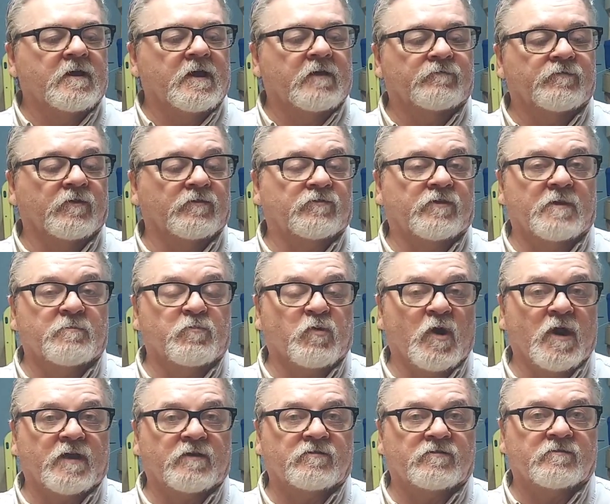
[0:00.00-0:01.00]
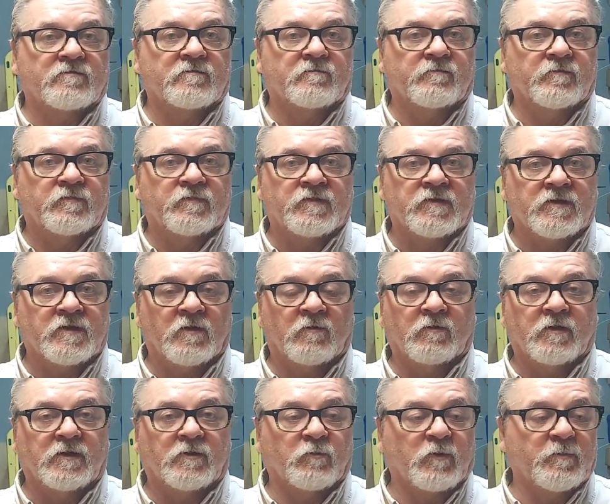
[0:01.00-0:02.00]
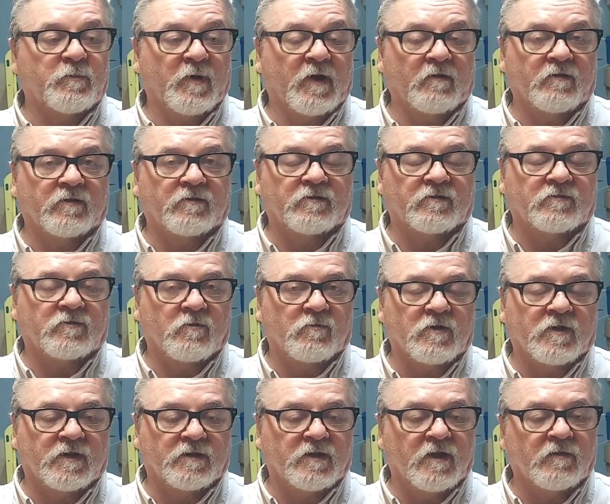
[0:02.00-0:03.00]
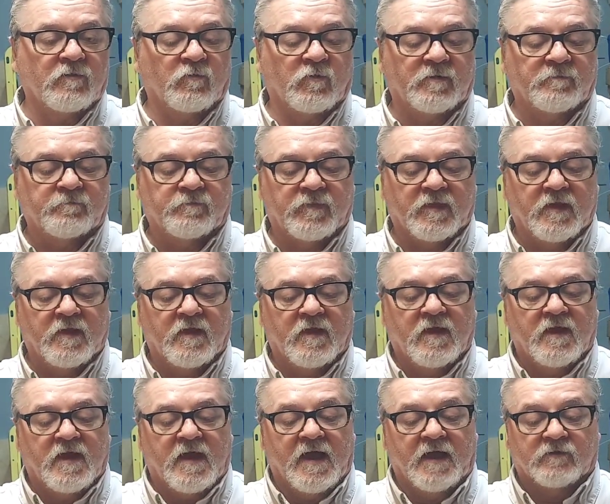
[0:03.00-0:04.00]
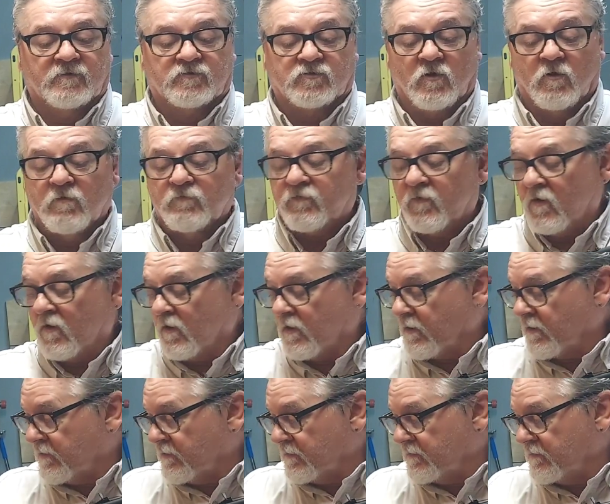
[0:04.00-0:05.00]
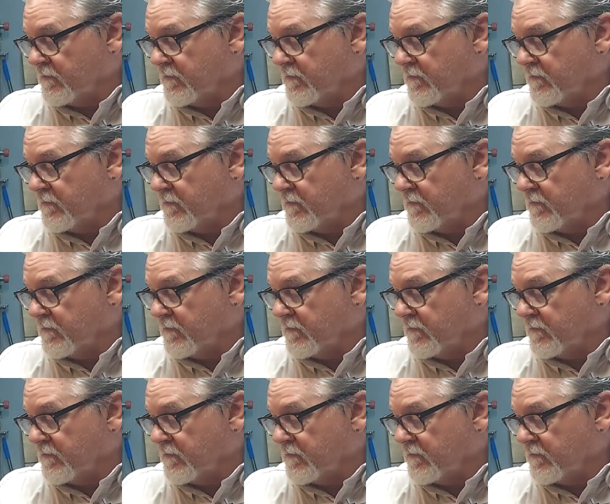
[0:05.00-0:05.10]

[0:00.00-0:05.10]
If this thing breaks, you don't need to repair it. You just go get another one. And so far,